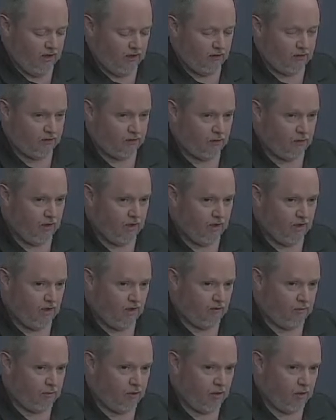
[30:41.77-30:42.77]
history
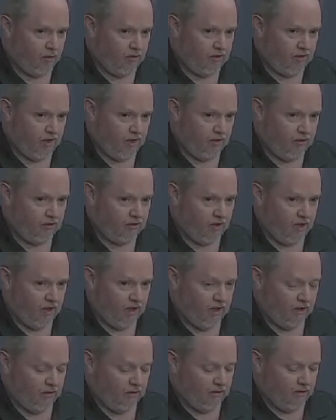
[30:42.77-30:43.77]
of protein
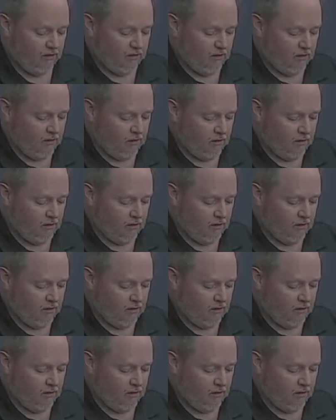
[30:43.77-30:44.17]
chains.